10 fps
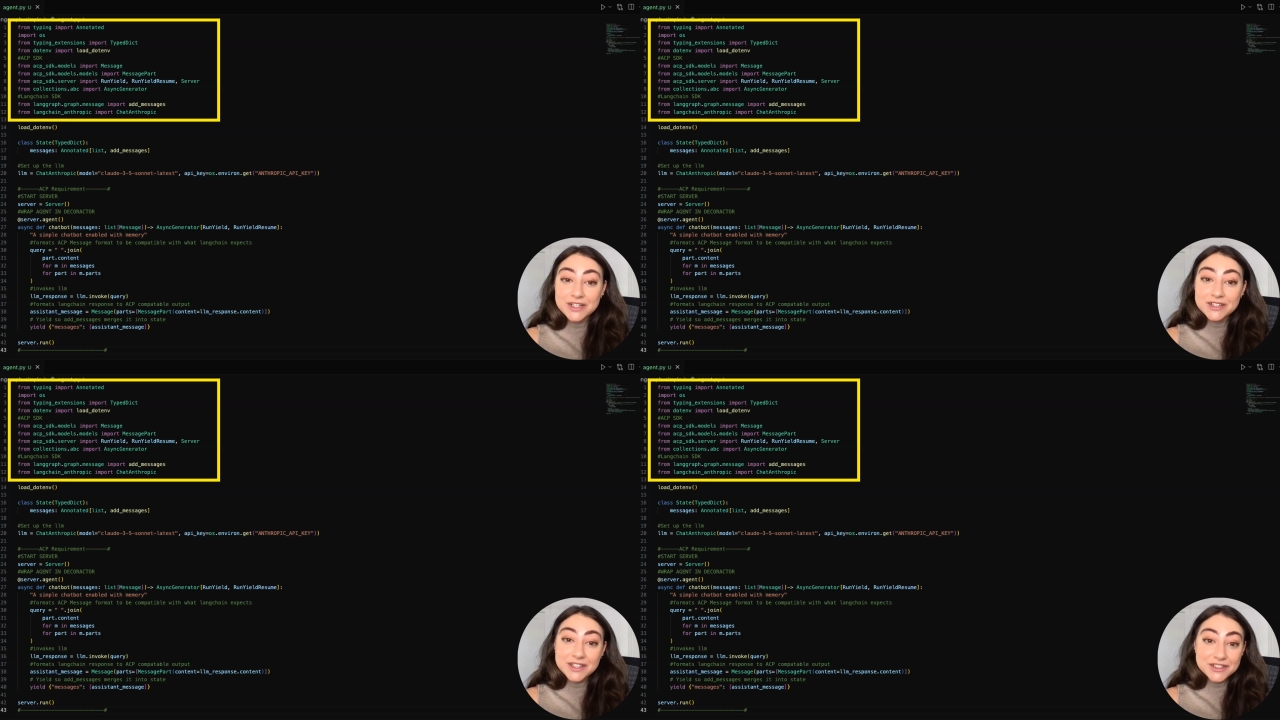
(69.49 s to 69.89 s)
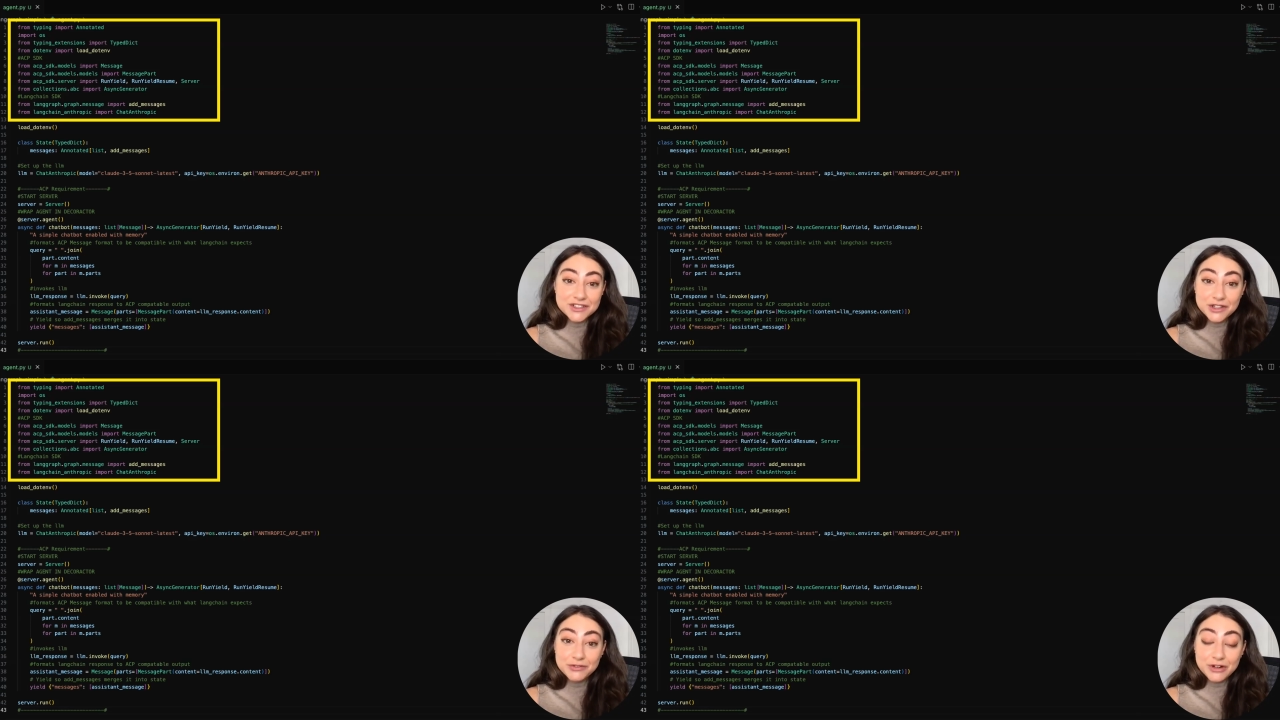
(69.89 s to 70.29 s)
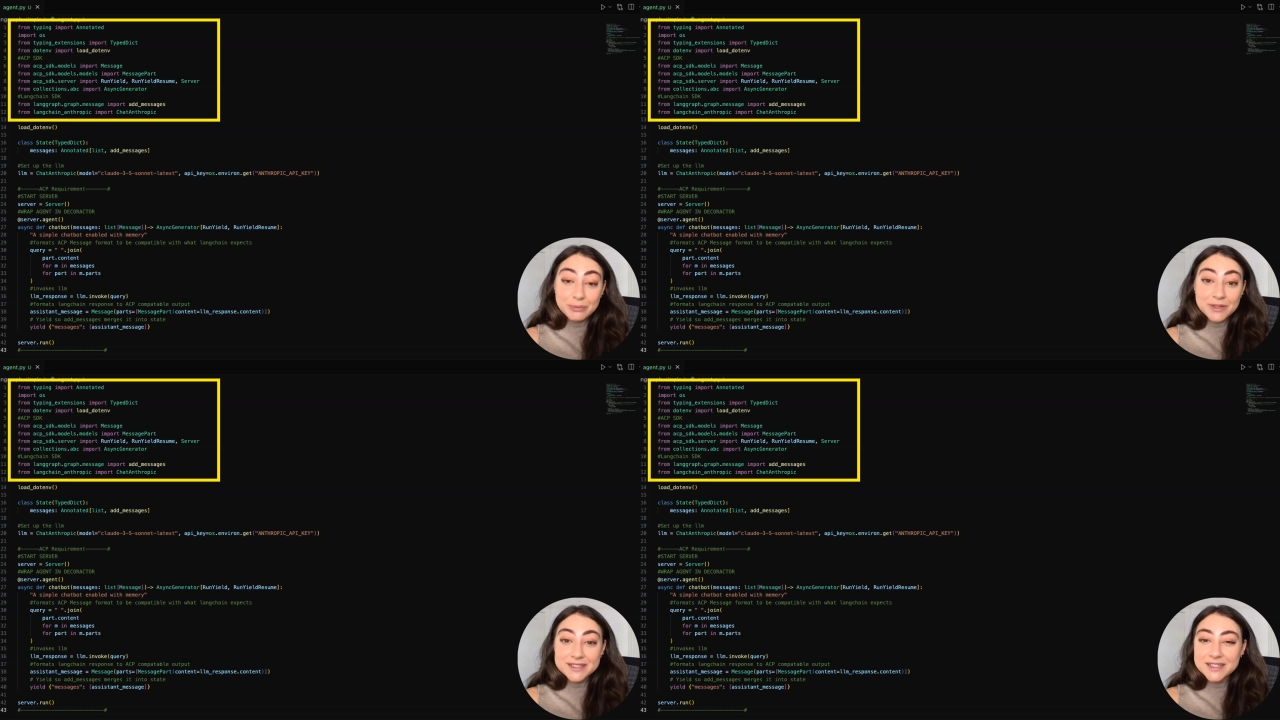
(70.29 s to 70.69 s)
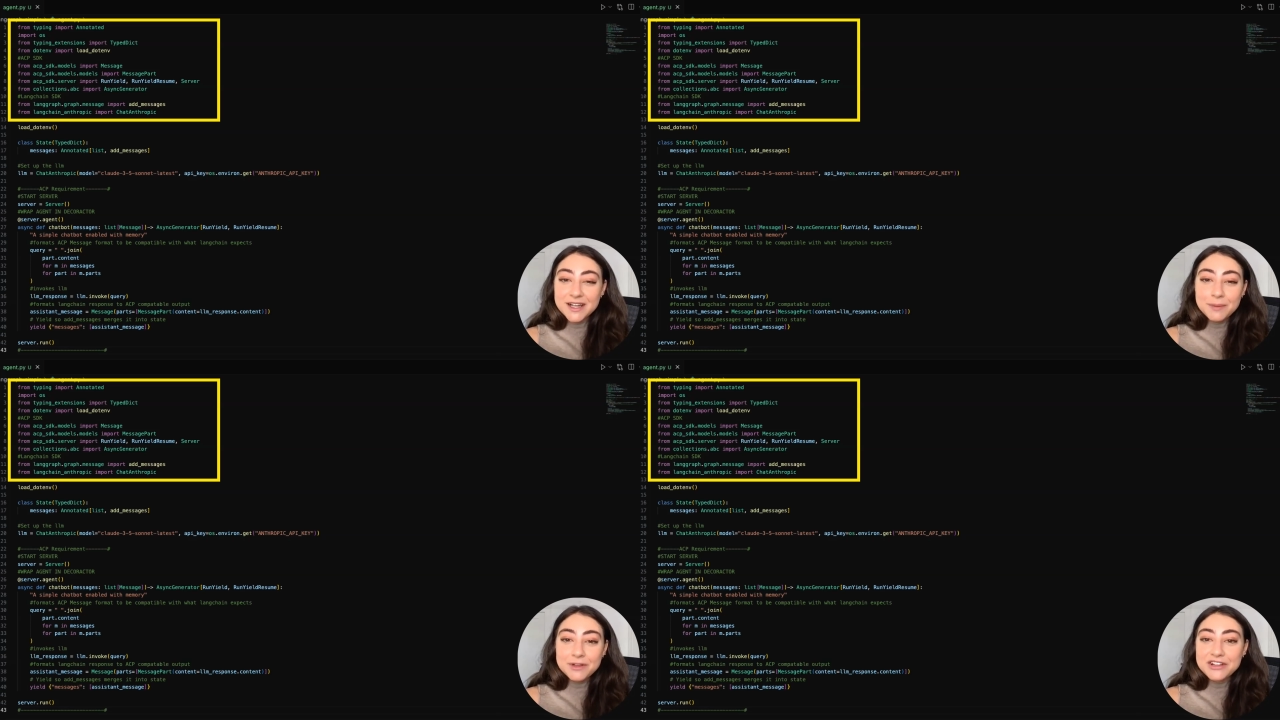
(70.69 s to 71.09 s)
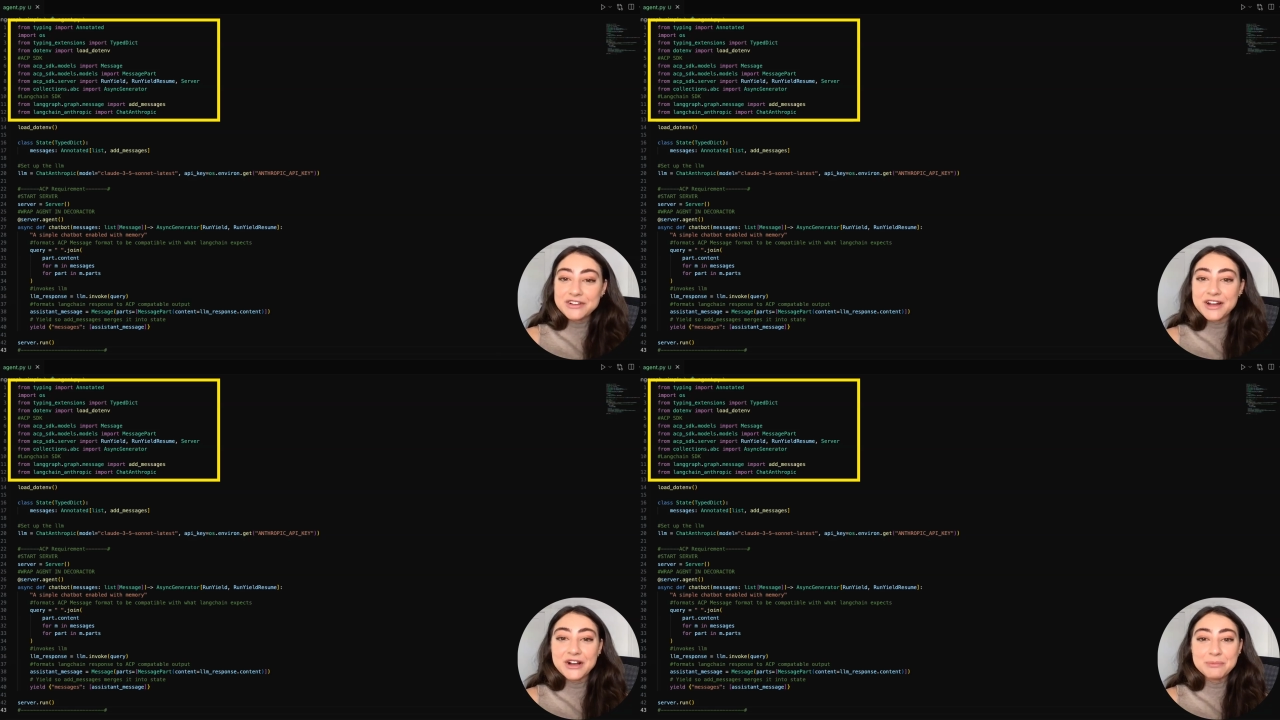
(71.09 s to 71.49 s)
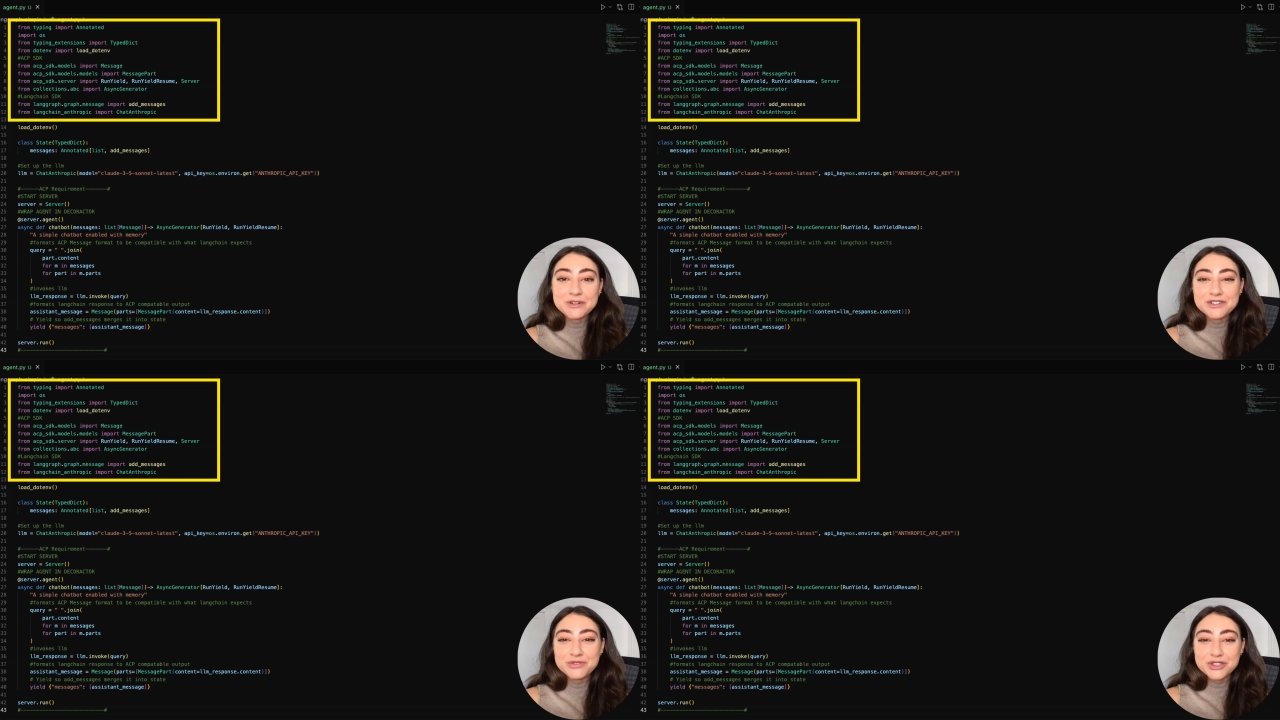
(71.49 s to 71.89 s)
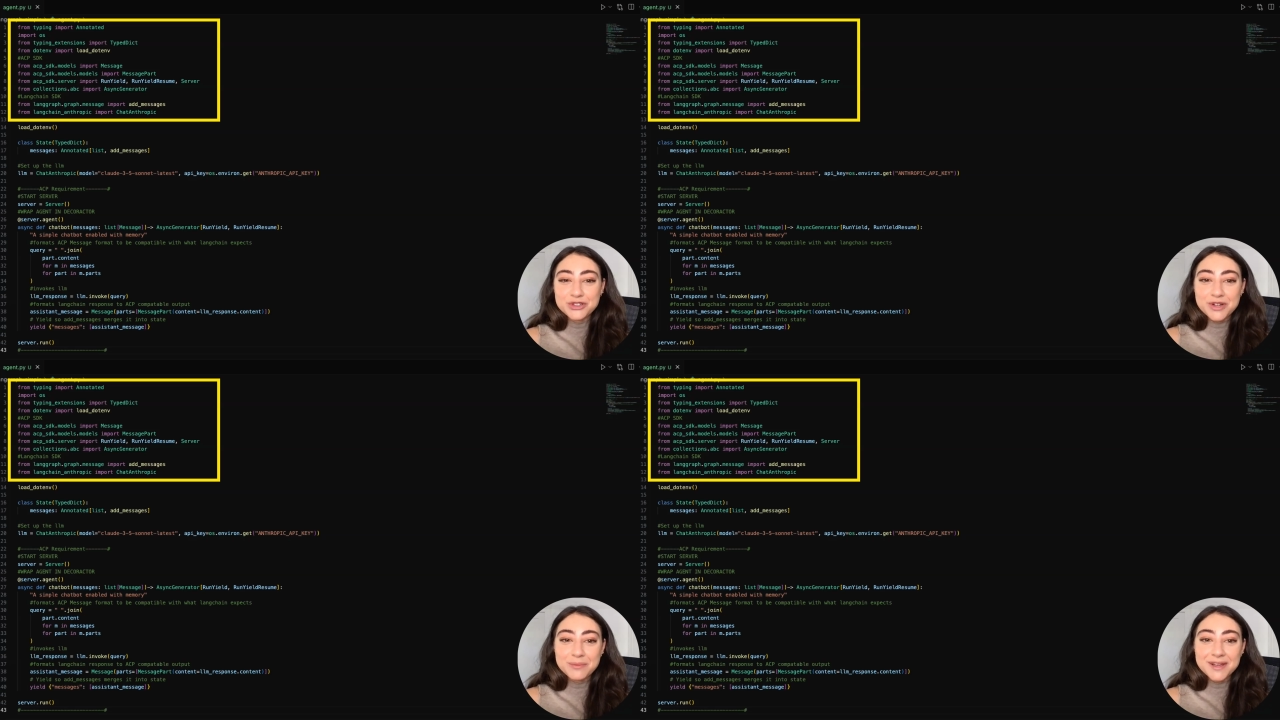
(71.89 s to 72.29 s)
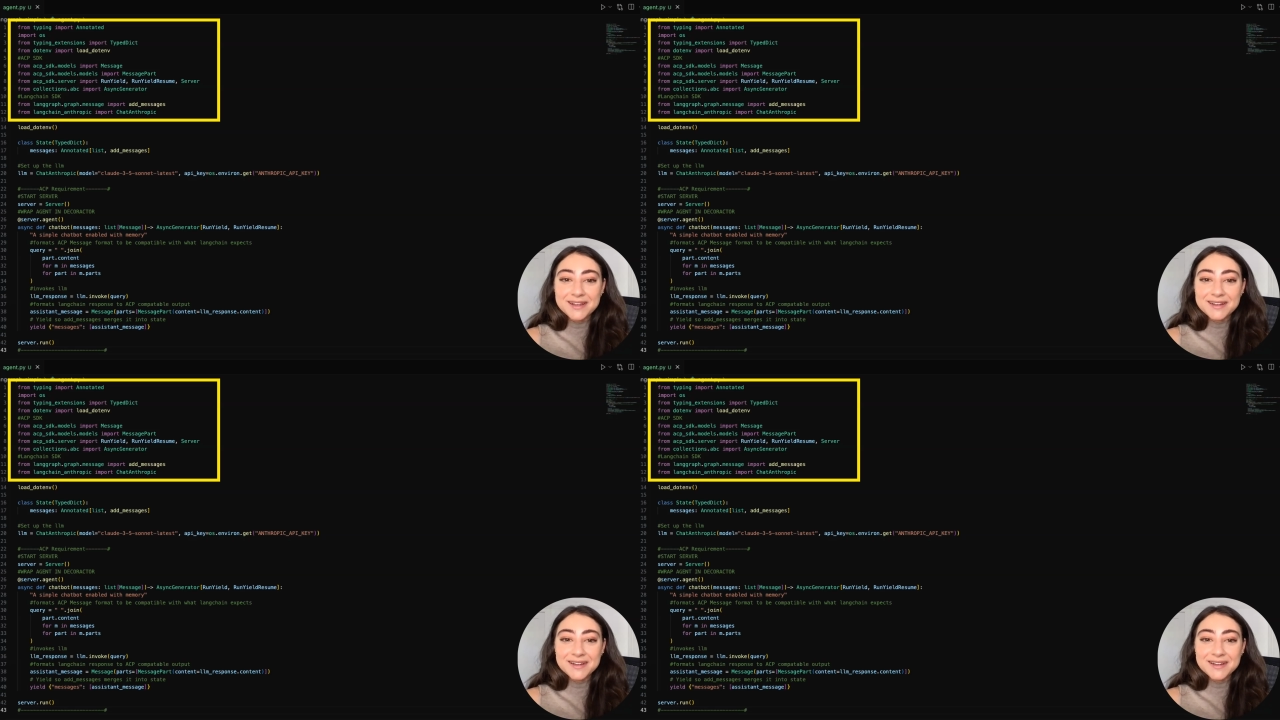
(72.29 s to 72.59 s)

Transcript: and server, plus a couple other helpers for streaming.